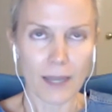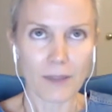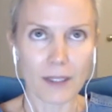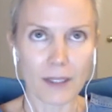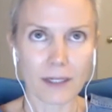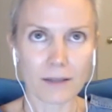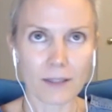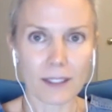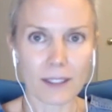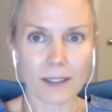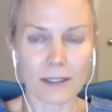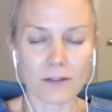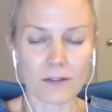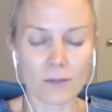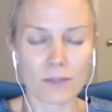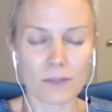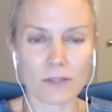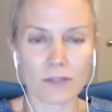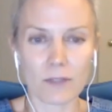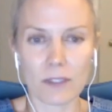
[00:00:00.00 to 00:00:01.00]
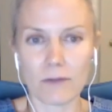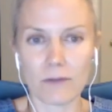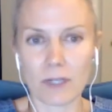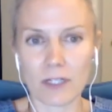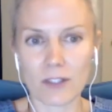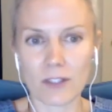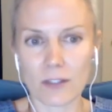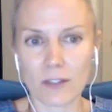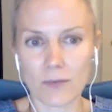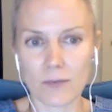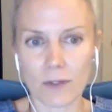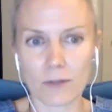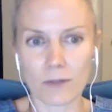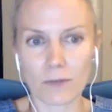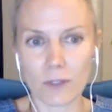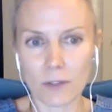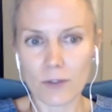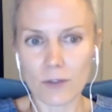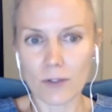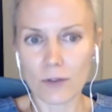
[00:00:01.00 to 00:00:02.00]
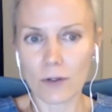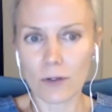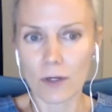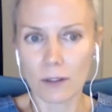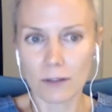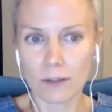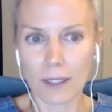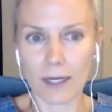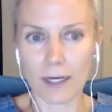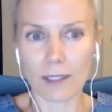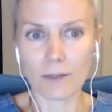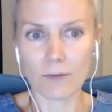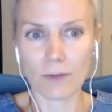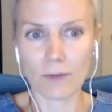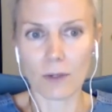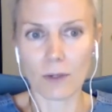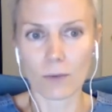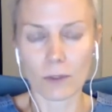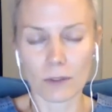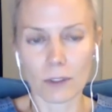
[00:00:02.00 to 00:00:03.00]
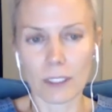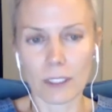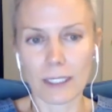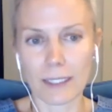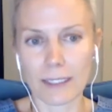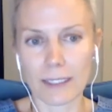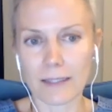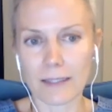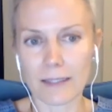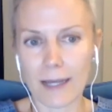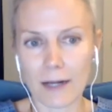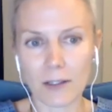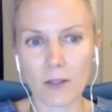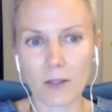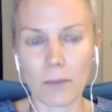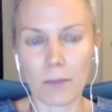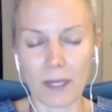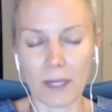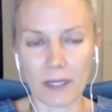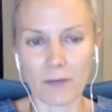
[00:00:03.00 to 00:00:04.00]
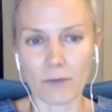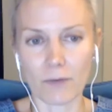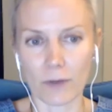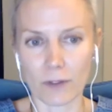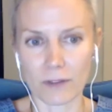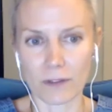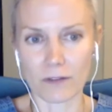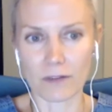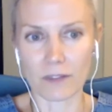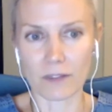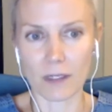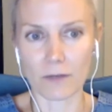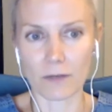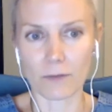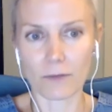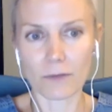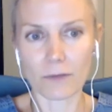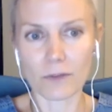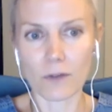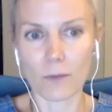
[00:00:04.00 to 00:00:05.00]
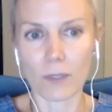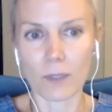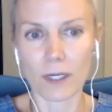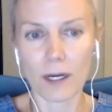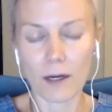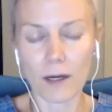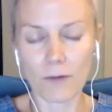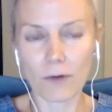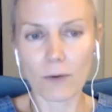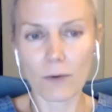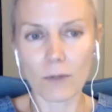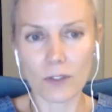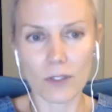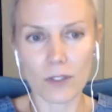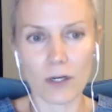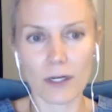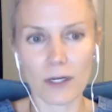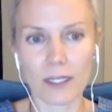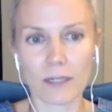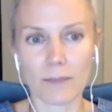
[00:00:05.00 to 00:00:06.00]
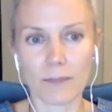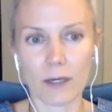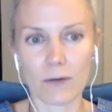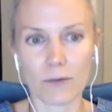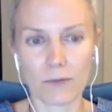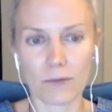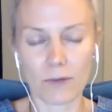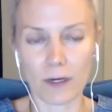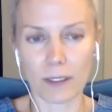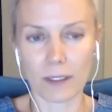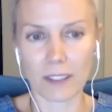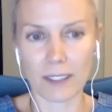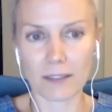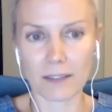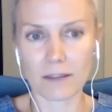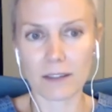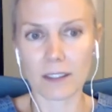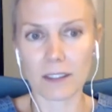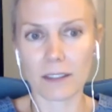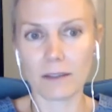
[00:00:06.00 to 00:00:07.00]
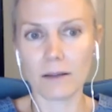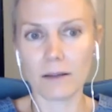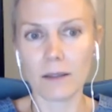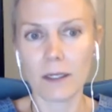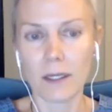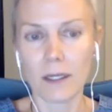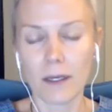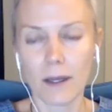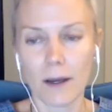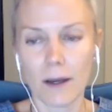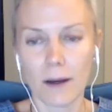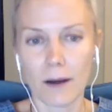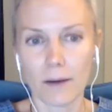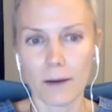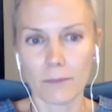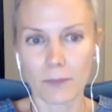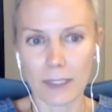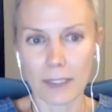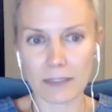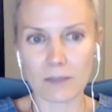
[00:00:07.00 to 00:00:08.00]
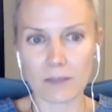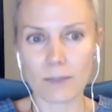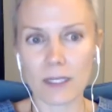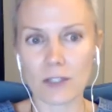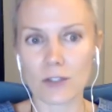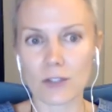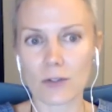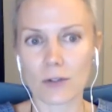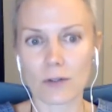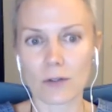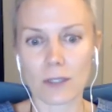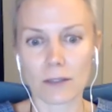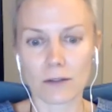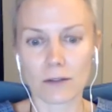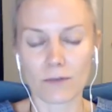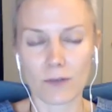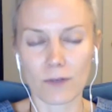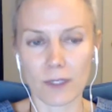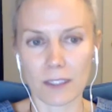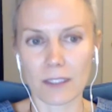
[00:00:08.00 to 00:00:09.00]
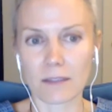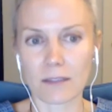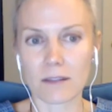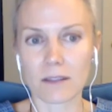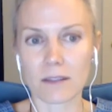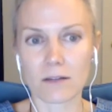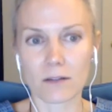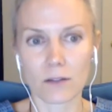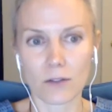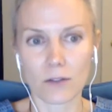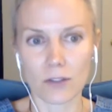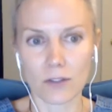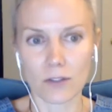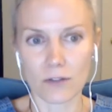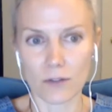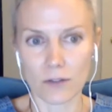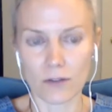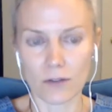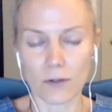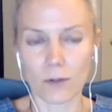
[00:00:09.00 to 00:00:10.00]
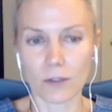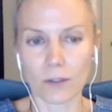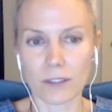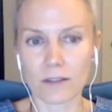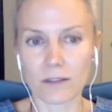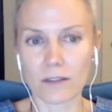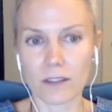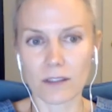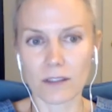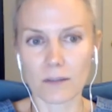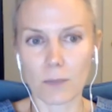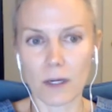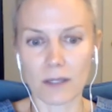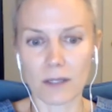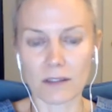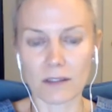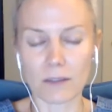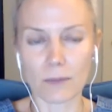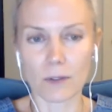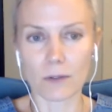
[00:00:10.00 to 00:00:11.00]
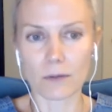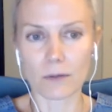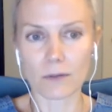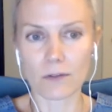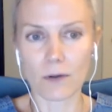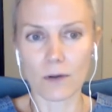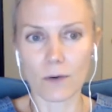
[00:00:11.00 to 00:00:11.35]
And then I think in terms of innovations for the future, a lot of what we're looking at is how do you pay for this stuff? So whenever we're talking about financing, let's make sure that the financing solutions are as holistic as possible.